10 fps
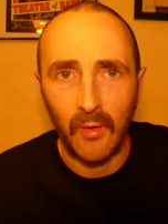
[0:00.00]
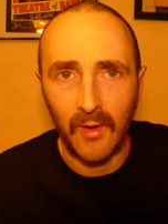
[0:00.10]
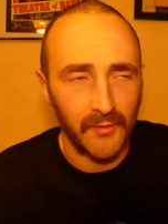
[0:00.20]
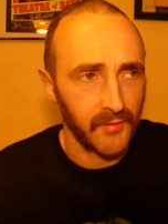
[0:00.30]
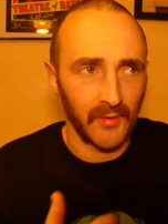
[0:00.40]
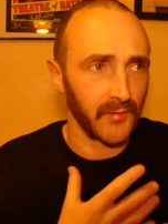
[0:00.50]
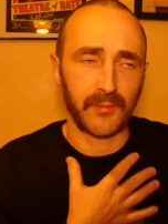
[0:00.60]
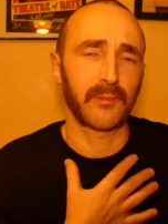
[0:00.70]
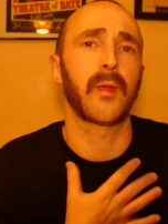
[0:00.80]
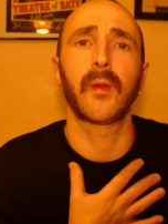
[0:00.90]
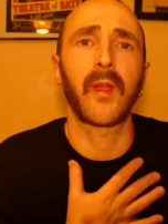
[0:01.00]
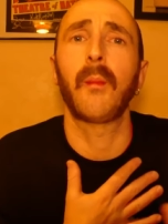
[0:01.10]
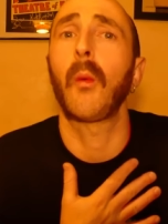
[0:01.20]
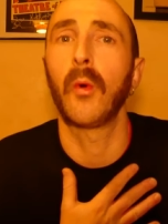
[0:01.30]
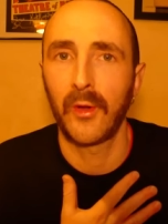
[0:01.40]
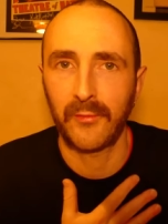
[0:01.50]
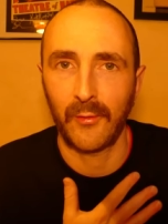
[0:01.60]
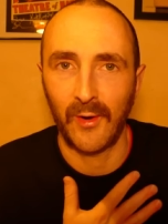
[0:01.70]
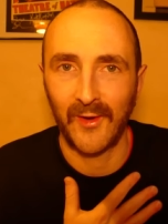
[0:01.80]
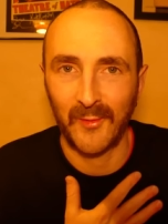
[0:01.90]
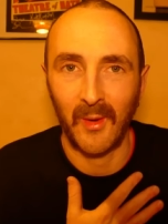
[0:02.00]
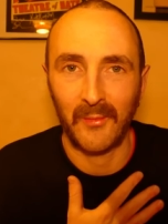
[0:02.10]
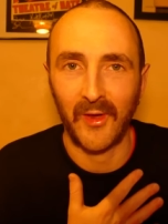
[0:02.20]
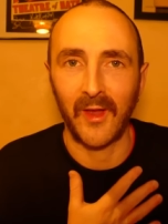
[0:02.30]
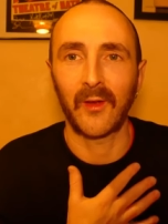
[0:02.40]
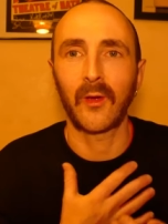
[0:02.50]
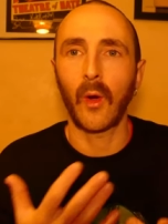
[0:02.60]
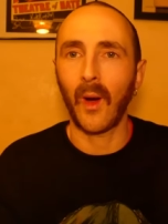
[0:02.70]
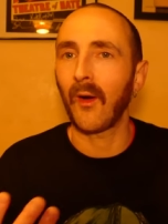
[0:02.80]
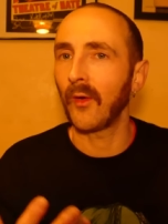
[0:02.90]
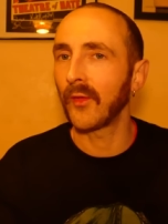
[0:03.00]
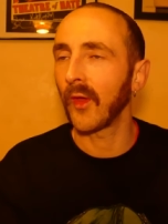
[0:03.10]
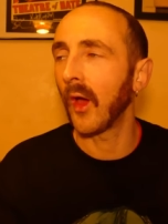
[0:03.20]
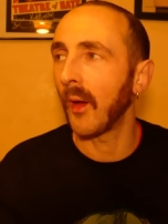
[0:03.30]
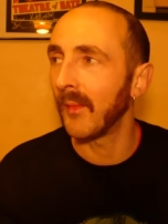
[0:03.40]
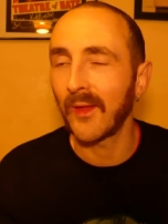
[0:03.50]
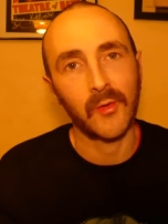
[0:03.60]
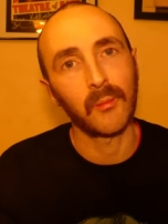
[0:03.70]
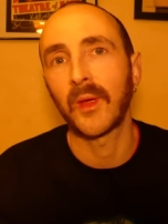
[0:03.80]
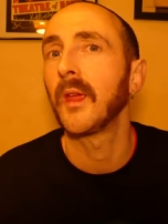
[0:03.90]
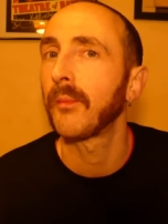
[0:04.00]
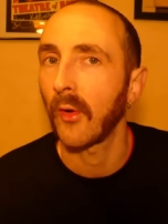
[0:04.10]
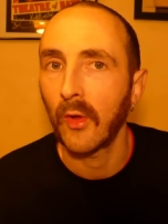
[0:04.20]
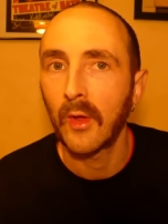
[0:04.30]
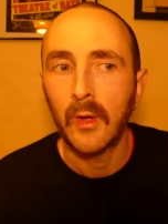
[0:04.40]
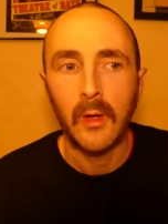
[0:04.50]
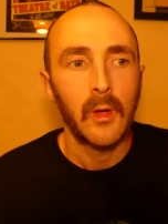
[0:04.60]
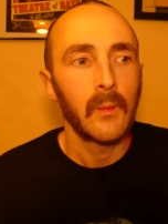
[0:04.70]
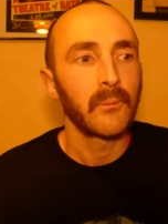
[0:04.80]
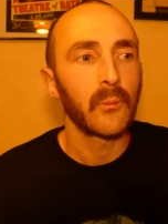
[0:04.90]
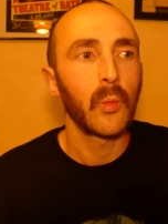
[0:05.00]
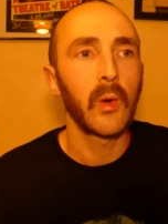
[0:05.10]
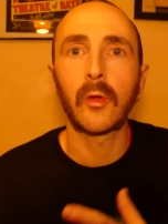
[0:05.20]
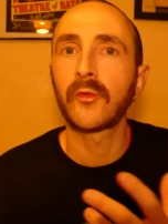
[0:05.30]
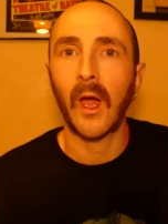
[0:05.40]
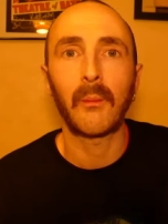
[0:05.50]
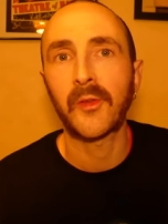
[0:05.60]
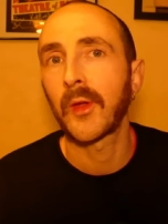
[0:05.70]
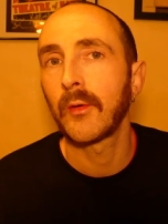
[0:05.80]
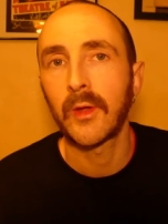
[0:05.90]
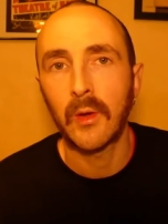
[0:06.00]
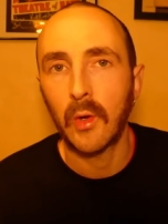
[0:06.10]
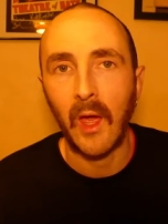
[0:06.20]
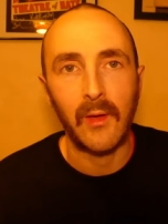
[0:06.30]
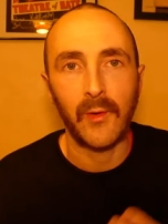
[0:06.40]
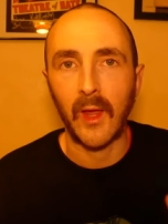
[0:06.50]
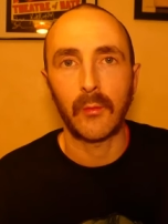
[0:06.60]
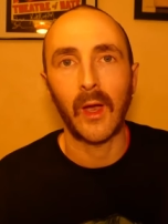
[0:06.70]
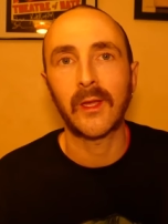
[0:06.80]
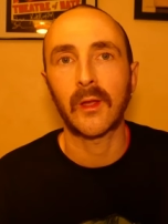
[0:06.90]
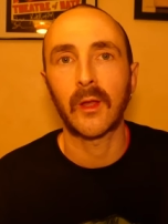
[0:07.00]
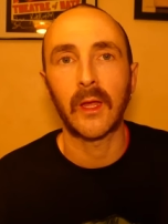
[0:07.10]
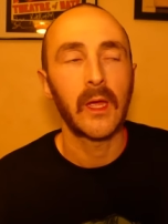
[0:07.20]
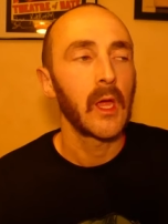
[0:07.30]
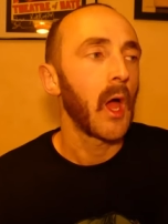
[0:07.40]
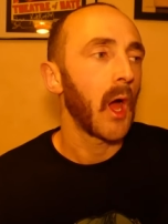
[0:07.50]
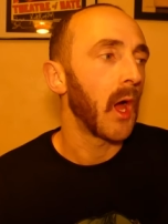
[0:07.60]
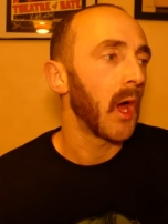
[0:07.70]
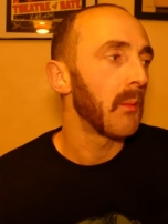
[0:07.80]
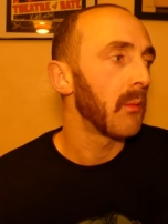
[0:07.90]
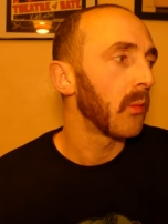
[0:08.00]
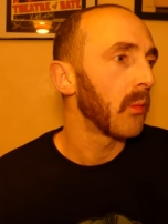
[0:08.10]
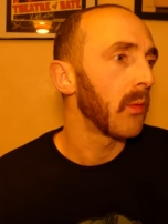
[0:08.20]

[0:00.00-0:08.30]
It's it's don't take my word for it. Is what I'm saying. Go out and, uh, and meet some people we run jams here in the UK fairly regularly. Um,